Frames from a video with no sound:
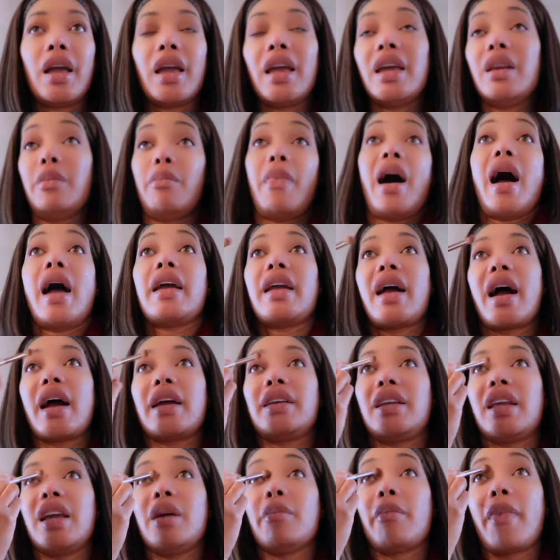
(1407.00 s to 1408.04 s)
In
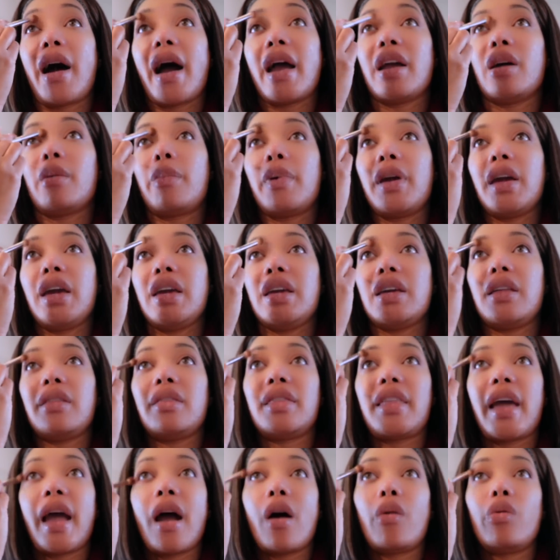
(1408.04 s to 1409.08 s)
my in my opinion,
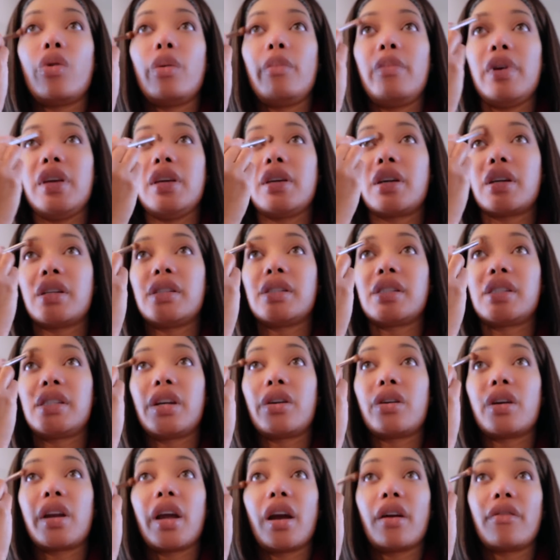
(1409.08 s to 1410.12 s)
that would be
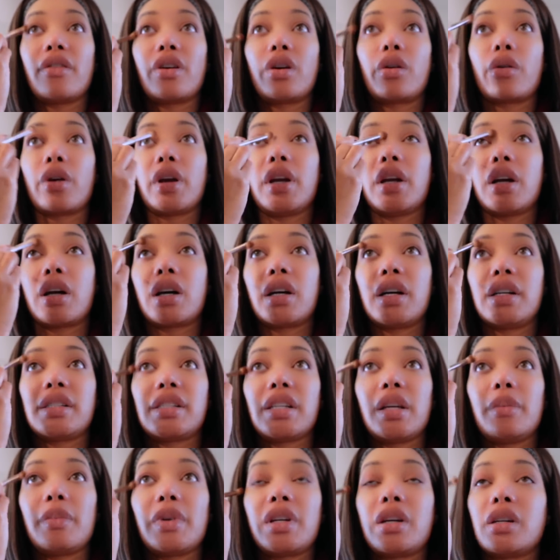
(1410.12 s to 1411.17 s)
considered evergreen
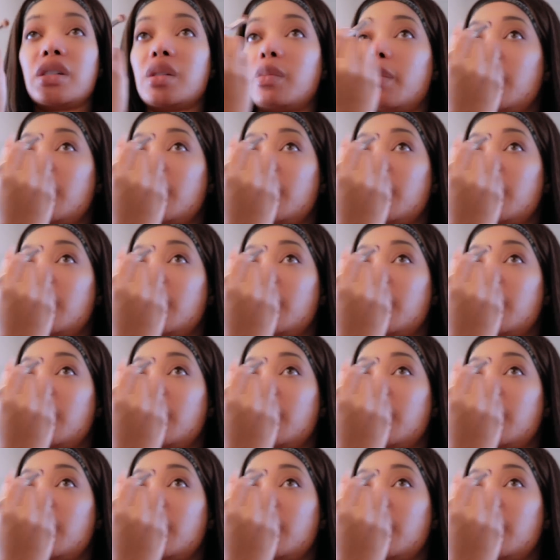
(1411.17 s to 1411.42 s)
content, because